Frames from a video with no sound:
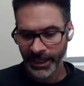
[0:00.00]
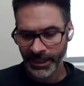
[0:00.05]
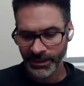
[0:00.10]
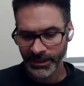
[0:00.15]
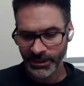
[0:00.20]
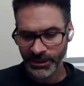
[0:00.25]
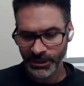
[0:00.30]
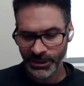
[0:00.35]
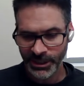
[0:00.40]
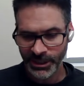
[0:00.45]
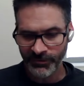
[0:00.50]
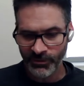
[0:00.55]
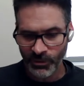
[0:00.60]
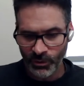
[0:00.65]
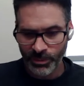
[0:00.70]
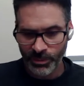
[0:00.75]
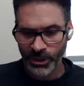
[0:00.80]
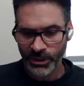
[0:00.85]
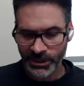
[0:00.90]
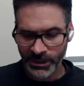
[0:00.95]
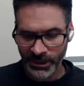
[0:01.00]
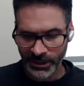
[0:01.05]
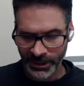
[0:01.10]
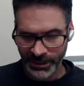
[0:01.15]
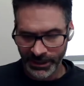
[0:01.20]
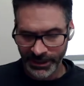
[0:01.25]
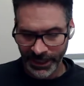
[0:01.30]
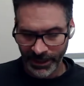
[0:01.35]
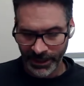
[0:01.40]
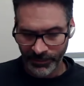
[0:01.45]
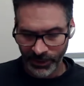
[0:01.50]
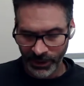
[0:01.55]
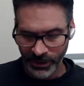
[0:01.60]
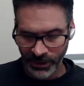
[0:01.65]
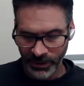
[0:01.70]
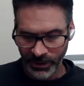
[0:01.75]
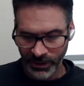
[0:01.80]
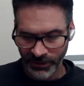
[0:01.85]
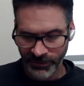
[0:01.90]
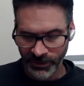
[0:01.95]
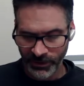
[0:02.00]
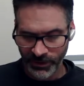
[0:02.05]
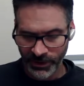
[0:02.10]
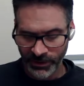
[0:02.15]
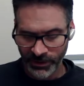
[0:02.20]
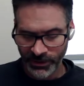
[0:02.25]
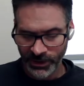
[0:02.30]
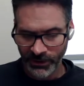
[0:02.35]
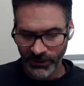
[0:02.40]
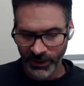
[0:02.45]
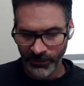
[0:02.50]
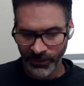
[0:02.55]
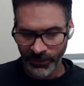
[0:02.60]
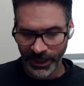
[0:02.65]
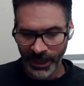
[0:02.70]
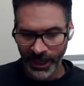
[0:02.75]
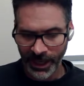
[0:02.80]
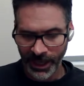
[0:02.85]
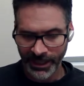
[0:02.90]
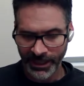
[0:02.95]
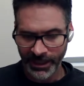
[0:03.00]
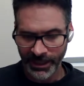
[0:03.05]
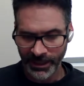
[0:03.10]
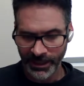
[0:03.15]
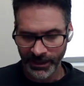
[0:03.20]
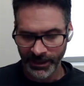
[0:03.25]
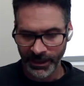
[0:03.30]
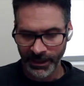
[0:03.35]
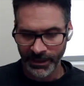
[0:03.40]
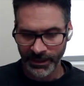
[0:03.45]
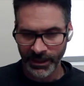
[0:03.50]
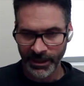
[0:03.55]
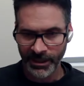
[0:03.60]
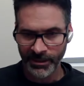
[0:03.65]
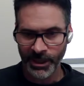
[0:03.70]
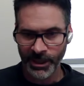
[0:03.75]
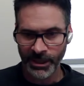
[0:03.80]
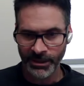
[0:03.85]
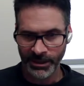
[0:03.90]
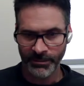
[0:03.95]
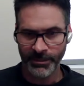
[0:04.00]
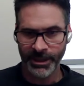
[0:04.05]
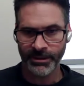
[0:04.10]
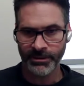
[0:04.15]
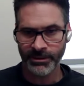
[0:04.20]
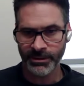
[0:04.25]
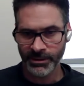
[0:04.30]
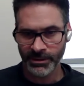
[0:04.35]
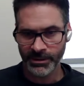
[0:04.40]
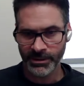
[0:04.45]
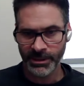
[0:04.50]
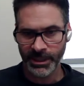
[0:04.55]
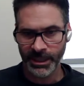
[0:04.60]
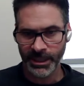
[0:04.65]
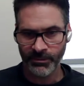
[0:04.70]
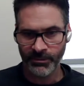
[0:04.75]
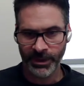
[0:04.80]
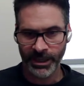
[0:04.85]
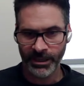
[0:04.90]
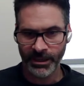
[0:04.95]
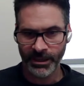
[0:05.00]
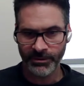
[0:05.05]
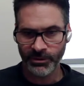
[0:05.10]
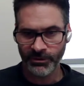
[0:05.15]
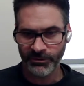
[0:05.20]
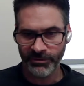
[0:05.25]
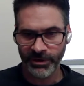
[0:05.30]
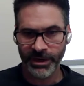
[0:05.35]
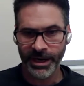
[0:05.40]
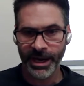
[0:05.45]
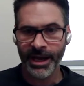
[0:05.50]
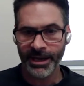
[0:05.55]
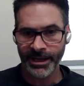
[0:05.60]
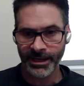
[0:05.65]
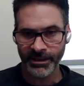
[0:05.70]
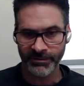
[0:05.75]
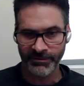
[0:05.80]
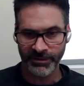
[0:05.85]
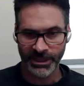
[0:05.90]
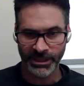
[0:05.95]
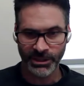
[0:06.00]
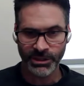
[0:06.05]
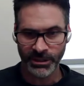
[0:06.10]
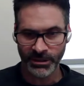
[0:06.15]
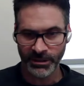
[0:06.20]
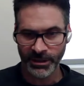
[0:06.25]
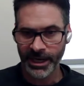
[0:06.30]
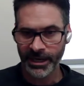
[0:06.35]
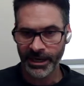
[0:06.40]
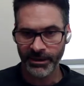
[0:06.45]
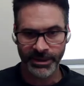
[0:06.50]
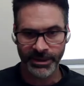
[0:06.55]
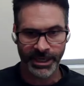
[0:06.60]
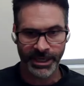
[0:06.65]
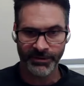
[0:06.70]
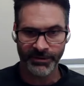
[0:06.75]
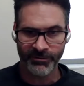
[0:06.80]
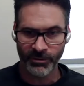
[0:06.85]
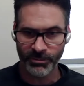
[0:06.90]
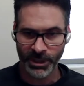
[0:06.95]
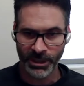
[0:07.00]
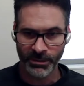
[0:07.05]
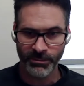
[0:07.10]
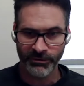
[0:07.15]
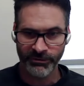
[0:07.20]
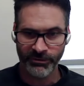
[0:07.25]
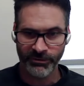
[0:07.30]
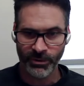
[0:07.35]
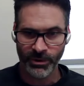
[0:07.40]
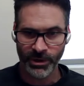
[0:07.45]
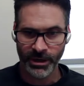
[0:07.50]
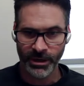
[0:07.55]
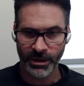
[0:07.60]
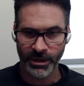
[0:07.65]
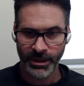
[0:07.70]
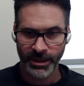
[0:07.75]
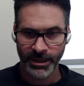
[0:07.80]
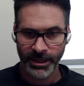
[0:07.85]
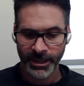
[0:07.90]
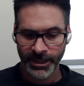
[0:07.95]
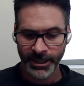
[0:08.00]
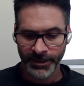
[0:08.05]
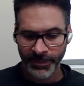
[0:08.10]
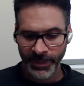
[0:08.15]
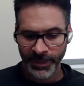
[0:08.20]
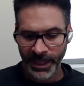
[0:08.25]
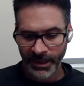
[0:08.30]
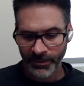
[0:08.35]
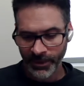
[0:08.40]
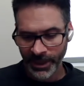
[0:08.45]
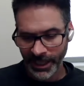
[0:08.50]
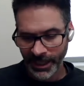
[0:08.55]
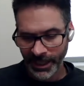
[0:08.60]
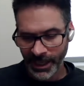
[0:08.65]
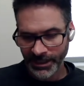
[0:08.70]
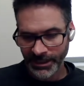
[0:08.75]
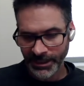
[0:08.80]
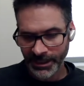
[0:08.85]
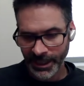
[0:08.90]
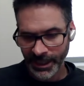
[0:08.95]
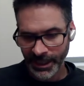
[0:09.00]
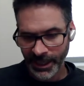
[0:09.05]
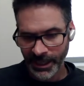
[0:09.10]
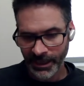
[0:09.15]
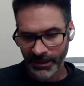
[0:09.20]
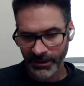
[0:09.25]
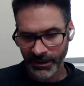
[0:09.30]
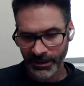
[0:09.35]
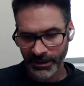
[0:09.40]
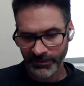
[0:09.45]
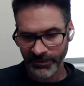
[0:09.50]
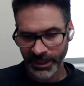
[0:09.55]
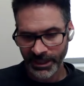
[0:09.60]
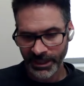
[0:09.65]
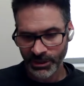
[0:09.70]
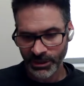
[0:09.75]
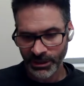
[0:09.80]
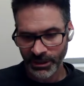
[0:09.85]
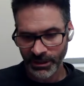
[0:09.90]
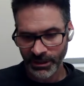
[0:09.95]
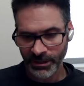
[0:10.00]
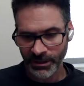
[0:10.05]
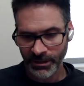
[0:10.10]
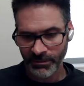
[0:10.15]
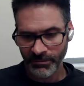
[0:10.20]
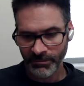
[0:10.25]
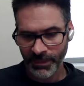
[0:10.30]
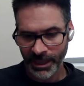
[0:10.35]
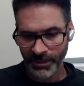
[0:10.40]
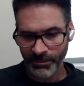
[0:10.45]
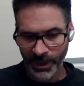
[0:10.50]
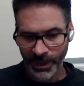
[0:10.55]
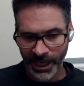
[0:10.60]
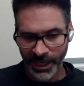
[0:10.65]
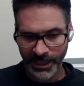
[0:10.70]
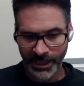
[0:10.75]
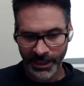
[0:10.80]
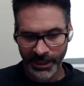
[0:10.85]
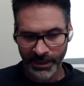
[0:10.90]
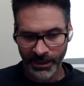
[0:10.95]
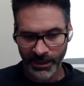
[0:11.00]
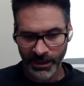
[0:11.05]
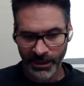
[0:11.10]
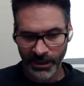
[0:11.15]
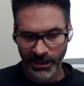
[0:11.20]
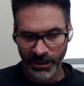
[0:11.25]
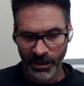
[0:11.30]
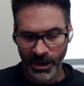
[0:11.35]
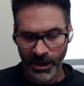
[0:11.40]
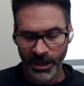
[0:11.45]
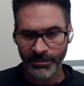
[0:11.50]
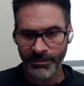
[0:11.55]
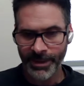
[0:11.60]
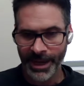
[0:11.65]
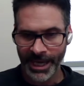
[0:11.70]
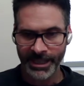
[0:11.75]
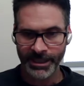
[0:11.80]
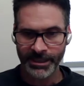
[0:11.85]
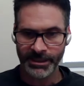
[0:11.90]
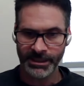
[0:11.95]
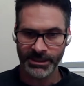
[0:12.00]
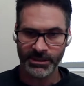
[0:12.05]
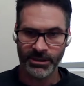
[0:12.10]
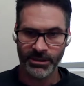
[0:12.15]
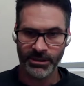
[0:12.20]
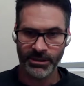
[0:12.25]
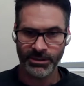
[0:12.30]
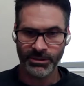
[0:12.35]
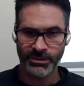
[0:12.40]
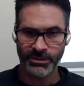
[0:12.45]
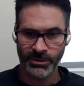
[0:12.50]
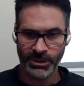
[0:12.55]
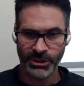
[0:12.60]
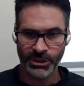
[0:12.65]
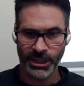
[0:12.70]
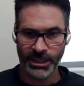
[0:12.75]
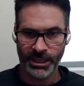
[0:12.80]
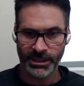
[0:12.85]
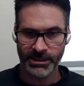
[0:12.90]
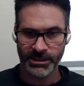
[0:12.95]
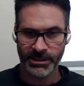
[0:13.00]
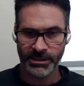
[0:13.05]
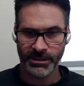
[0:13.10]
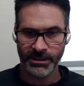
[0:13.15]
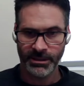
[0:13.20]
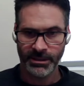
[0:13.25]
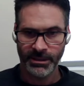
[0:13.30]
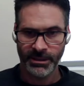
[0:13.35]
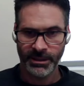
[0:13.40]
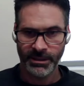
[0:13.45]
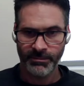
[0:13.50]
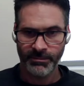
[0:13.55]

And just to give you a personal example, a few years ago, I went hiking in the Himalaya Mountains and went to a very high elevation, higher than I'd ever been before. And when I got to that higher elevation, my body automatically started to adjust